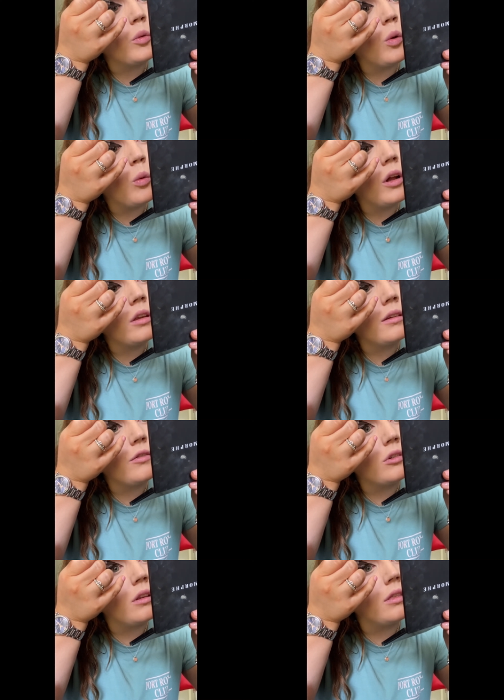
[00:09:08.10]
once
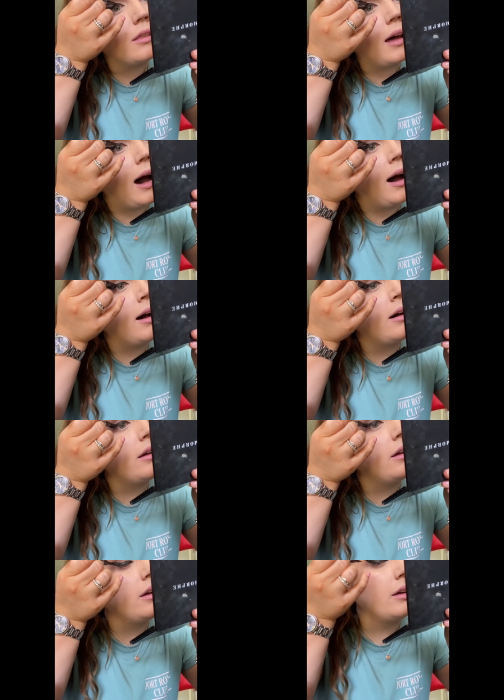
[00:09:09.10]
you've done that,
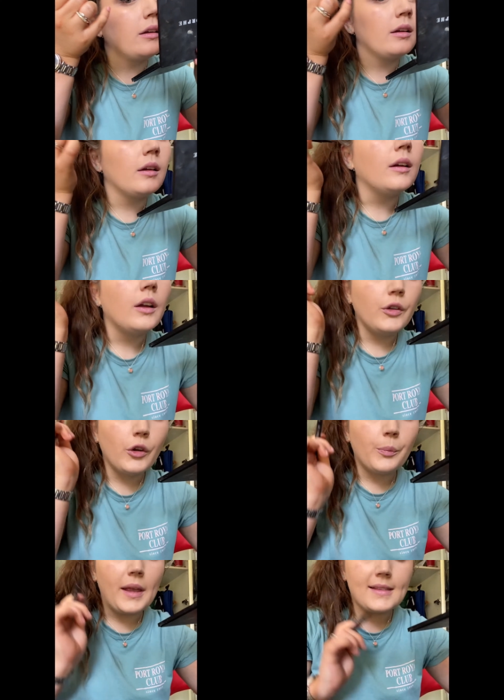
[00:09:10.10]

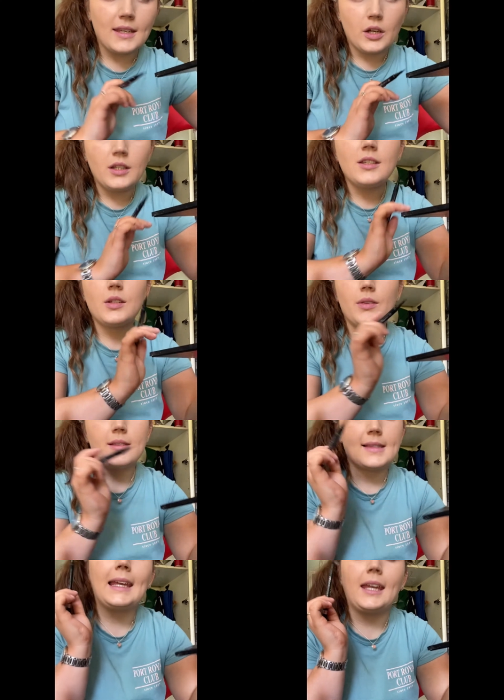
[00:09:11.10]
you're basically going to do the
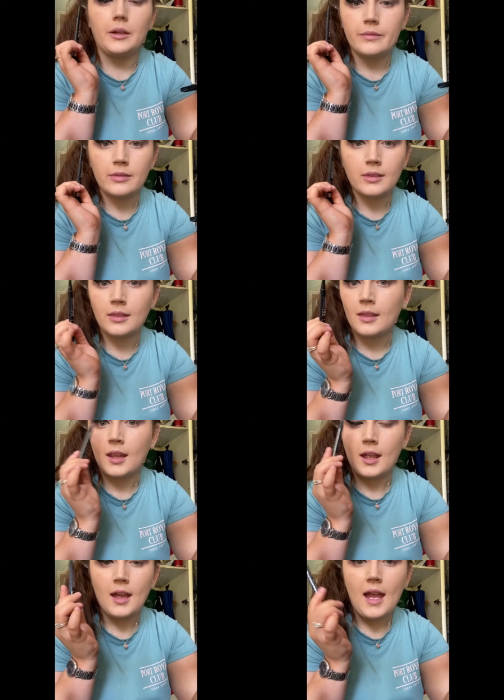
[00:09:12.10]
same
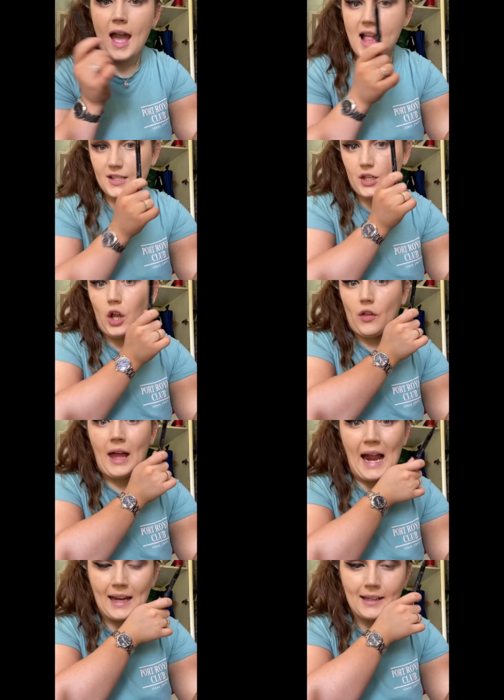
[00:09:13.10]
as the other
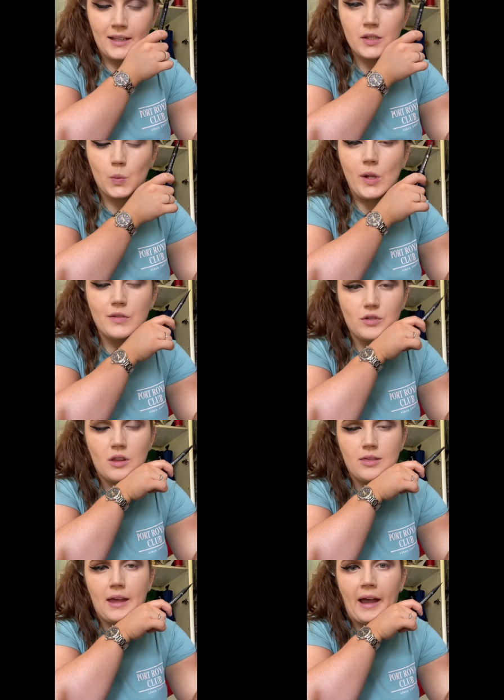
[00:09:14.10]
eyelids. Once you've
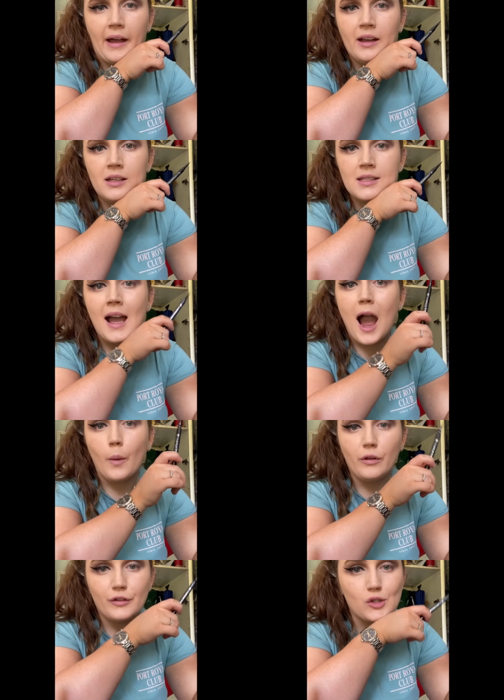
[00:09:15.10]
done that, I
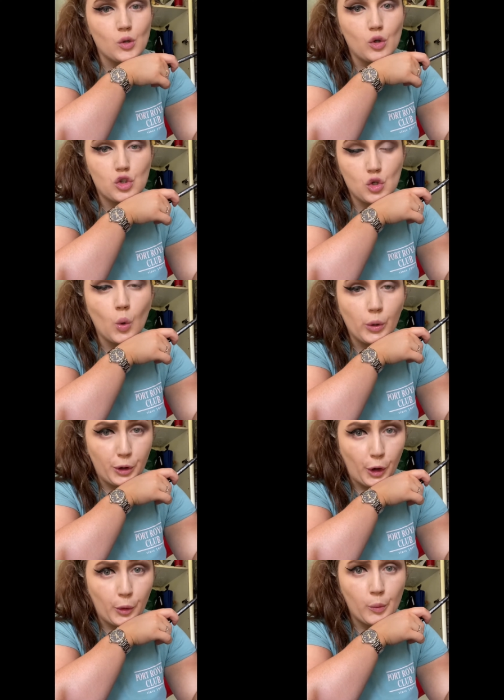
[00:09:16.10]
will so show
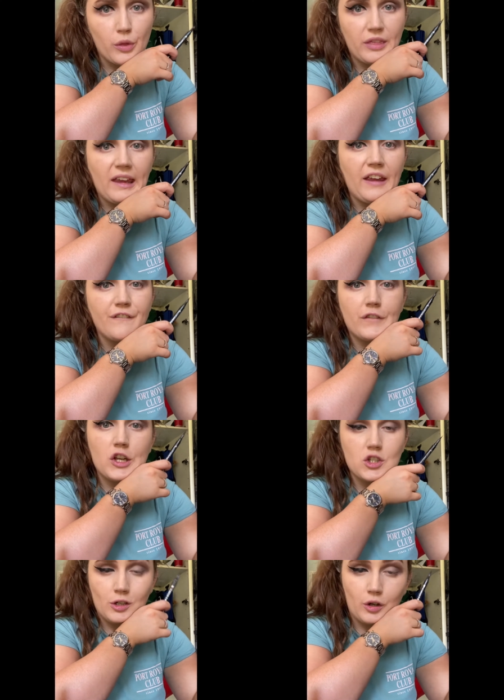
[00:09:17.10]
you the
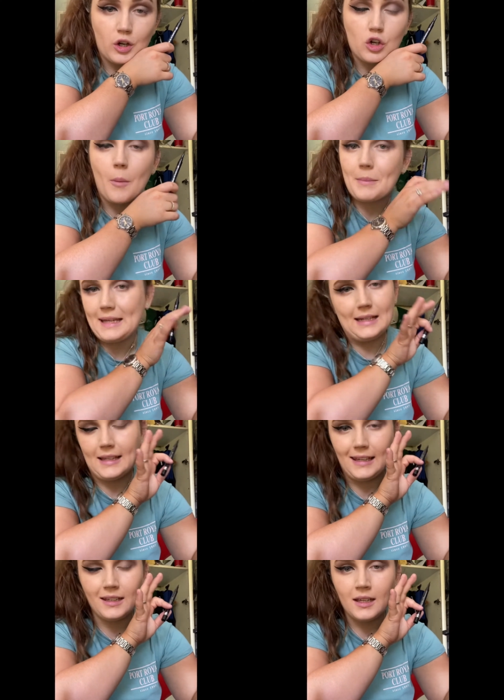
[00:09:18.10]
finished look
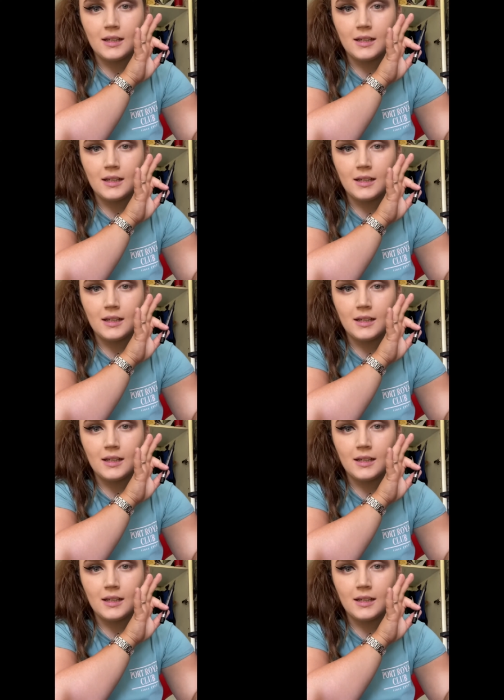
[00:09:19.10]
completely